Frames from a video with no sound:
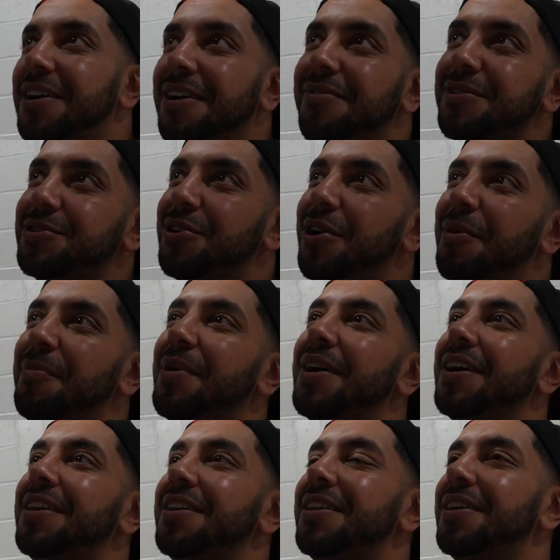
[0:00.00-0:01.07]
cover's all
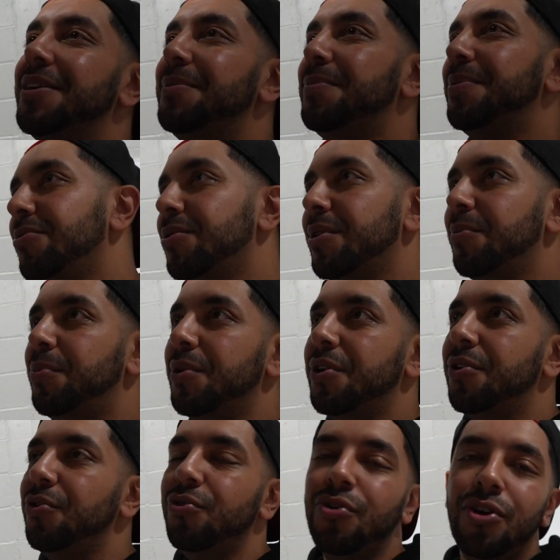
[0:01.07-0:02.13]
buttoned up. We're gonna put
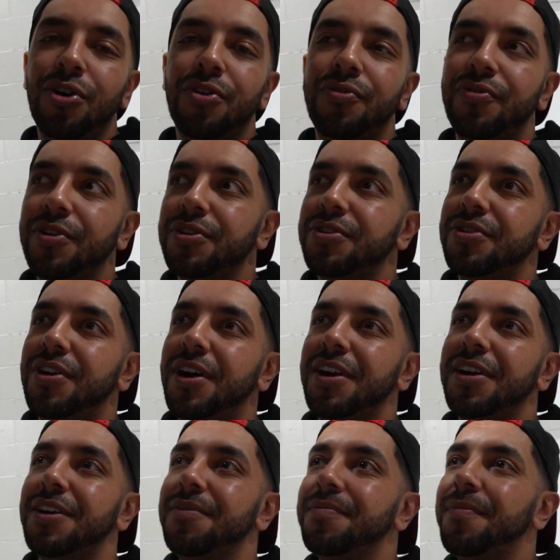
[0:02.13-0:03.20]
a new oil filter on
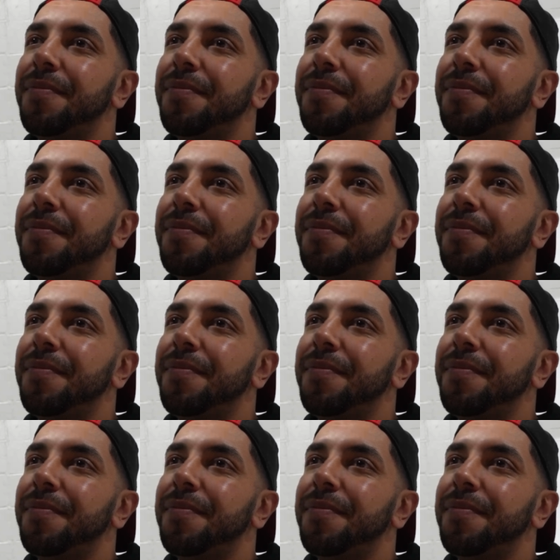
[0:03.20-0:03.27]
it.